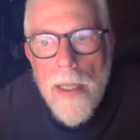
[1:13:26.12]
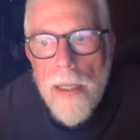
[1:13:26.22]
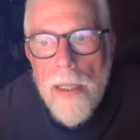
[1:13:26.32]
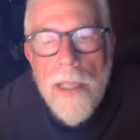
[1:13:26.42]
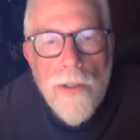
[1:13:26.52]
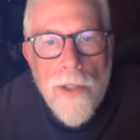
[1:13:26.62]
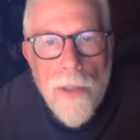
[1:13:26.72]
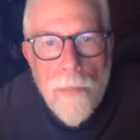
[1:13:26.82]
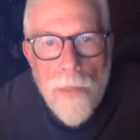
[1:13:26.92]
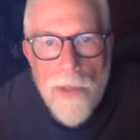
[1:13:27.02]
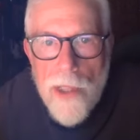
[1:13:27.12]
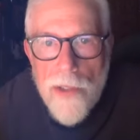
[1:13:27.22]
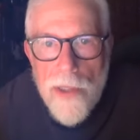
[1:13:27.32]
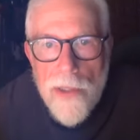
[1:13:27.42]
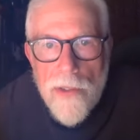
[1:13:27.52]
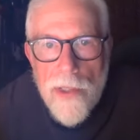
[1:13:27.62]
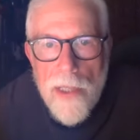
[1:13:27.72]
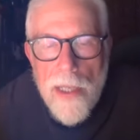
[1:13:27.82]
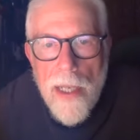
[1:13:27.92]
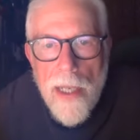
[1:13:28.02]
leadership positions
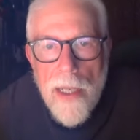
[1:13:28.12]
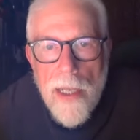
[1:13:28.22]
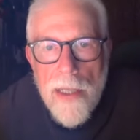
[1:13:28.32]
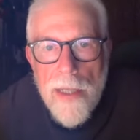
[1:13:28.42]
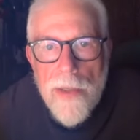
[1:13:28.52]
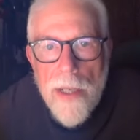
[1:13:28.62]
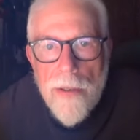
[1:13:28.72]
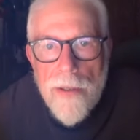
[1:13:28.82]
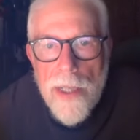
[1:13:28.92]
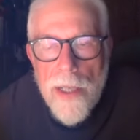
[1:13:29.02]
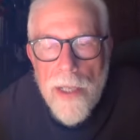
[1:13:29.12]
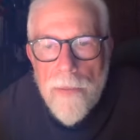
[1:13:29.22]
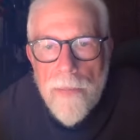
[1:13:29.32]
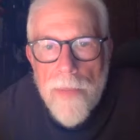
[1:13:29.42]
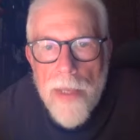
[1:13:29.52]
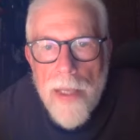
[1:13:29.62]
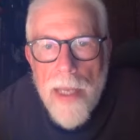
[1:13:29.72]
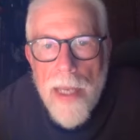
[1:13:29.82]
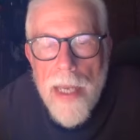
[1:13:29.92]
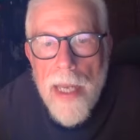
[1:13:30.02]
in the OTO,
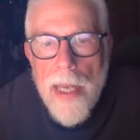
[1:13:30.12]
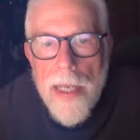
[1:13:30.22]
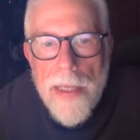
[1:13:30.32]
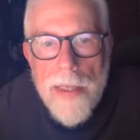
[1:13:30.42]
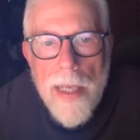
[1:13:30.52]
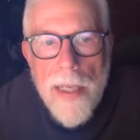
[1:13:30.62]
and